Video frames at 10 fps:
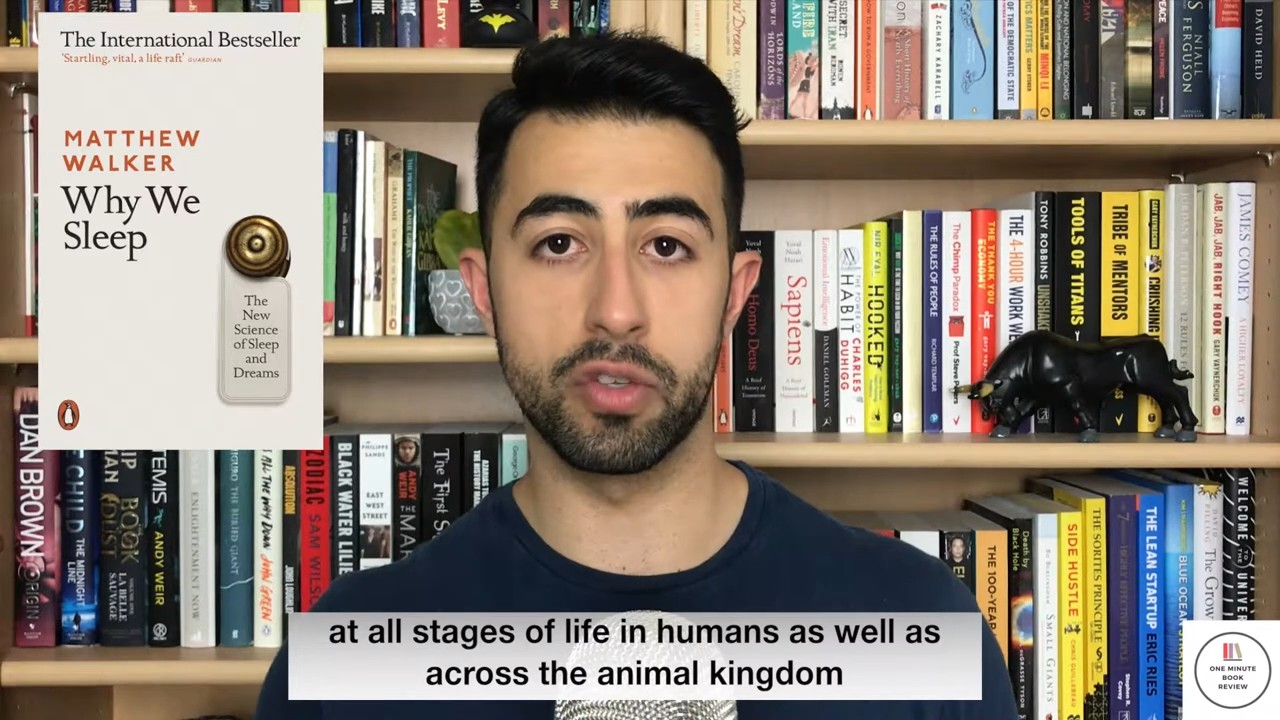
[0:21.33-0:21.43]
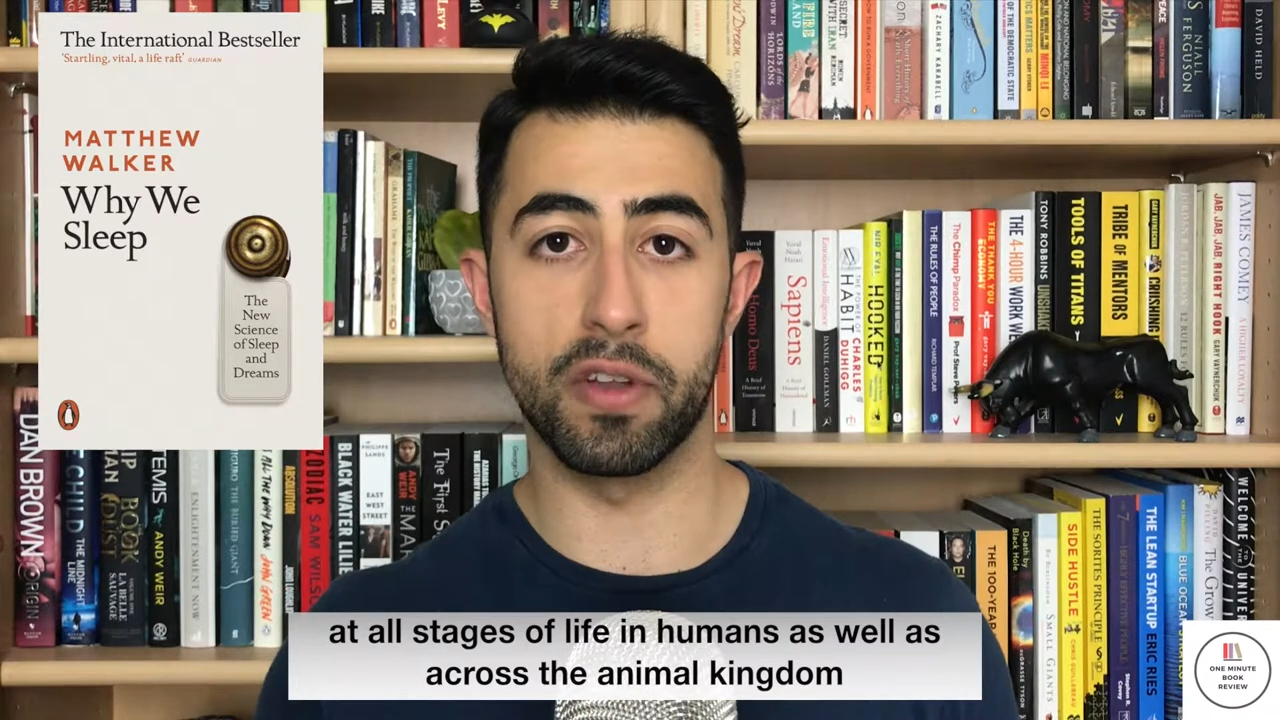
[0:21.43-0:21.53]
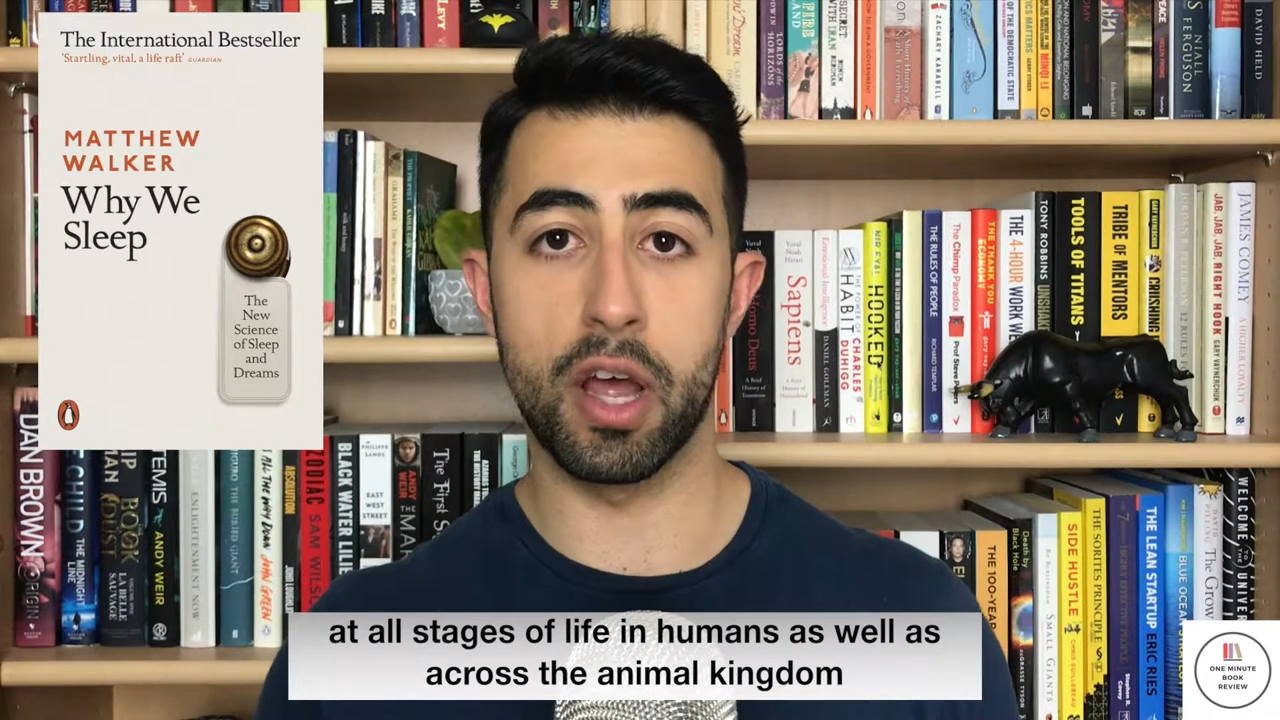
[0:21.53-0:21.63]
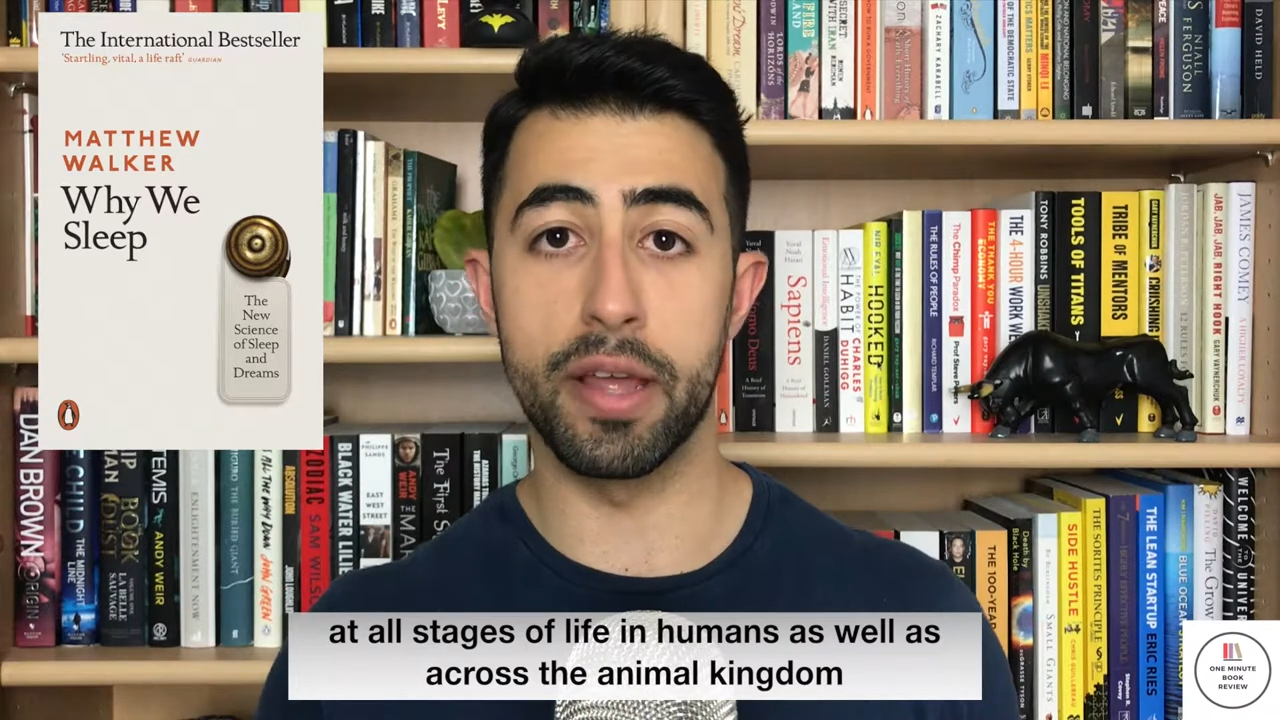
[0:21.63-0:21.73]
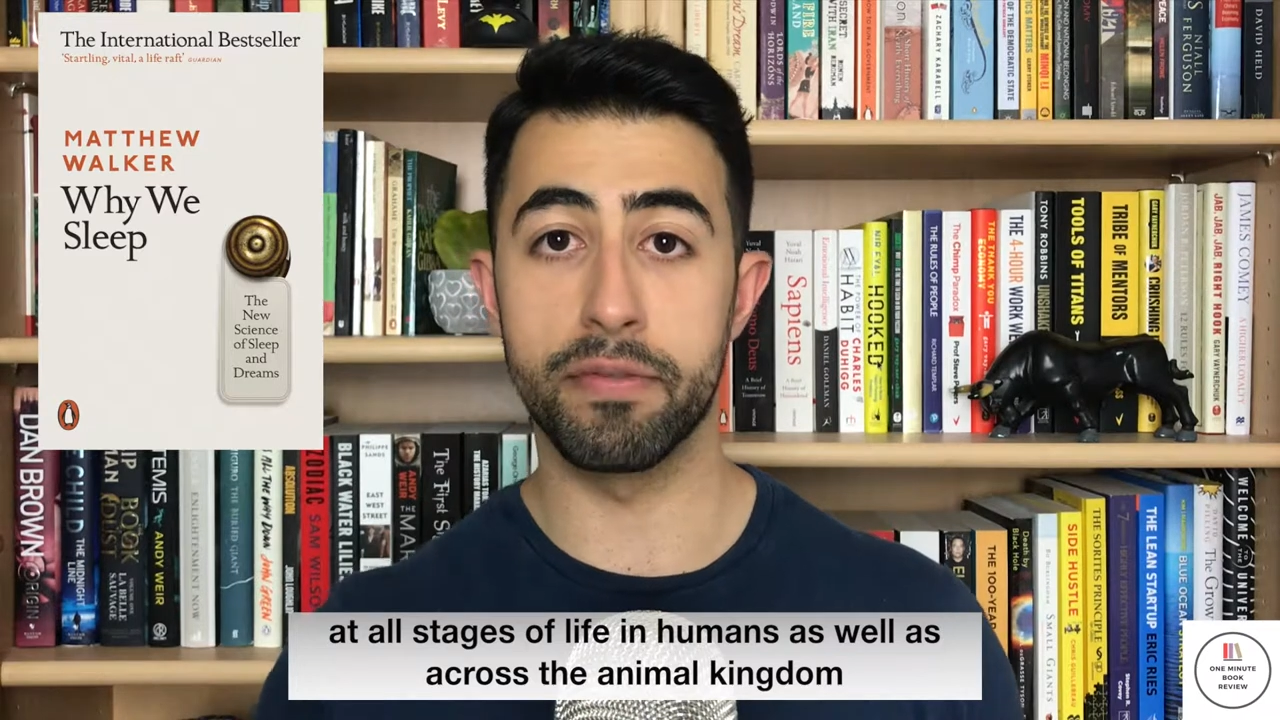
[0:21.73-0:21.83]
of
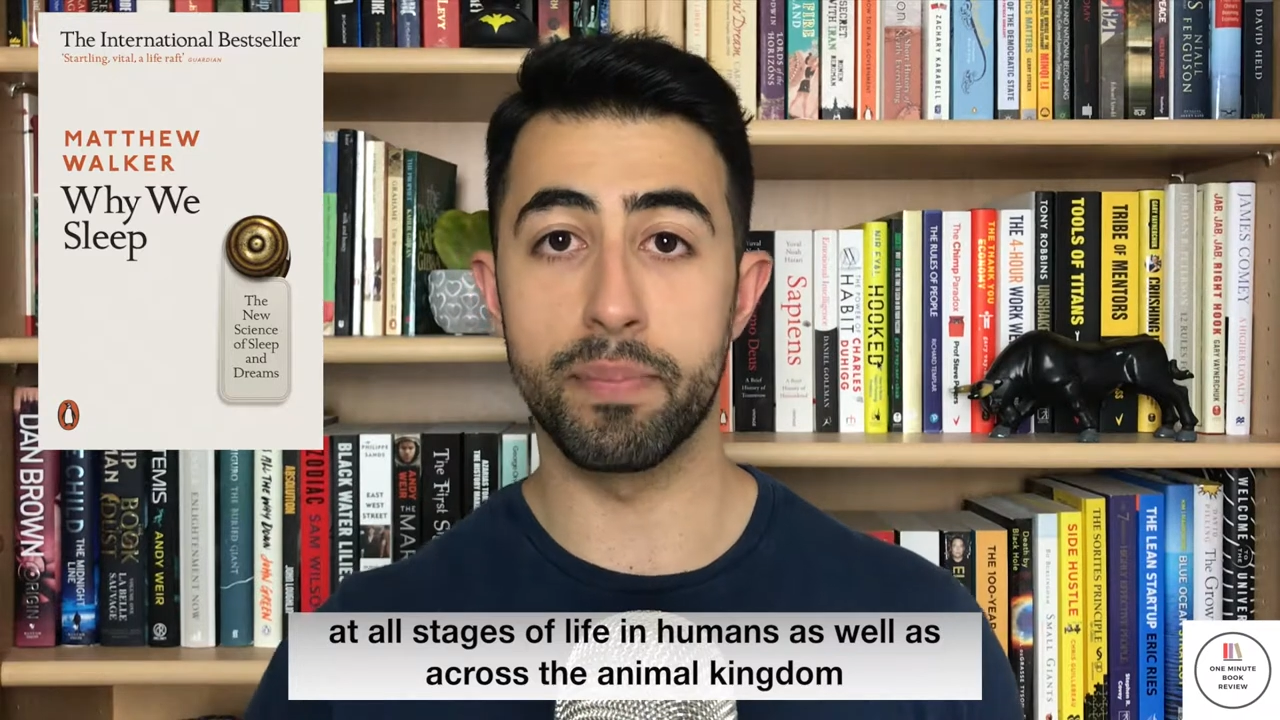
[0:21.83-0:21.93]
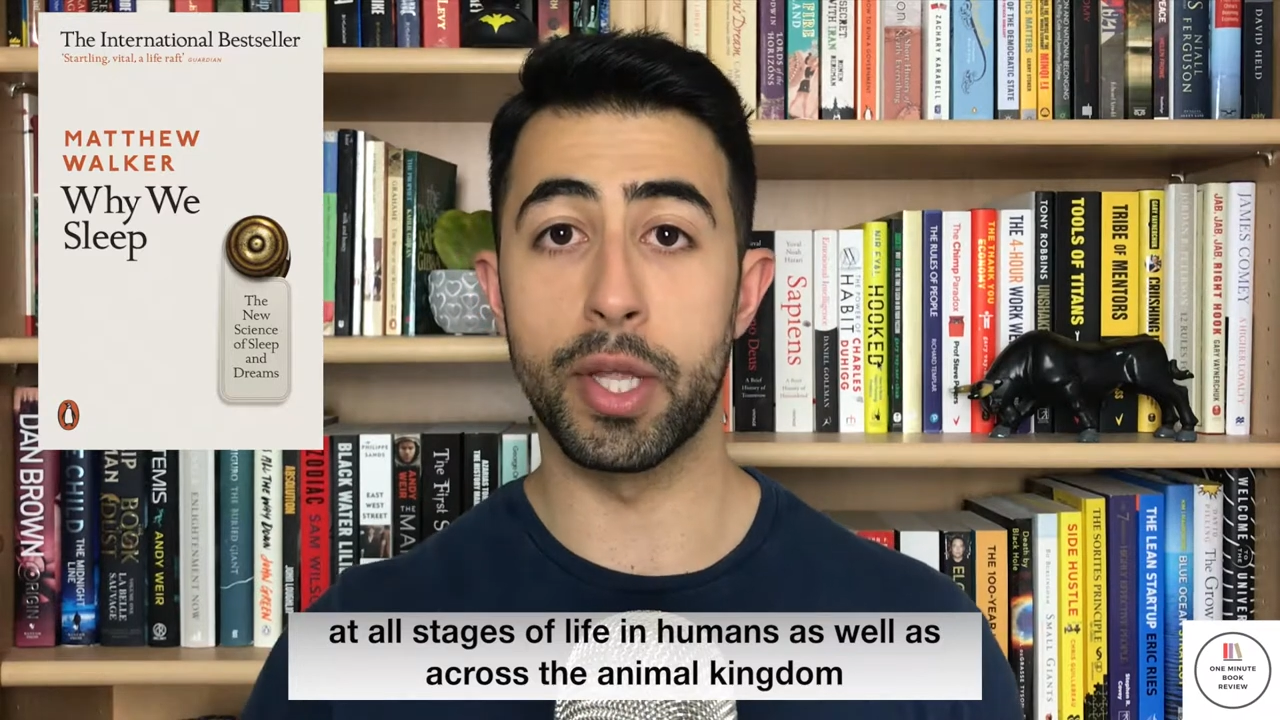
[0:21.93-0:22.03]
life,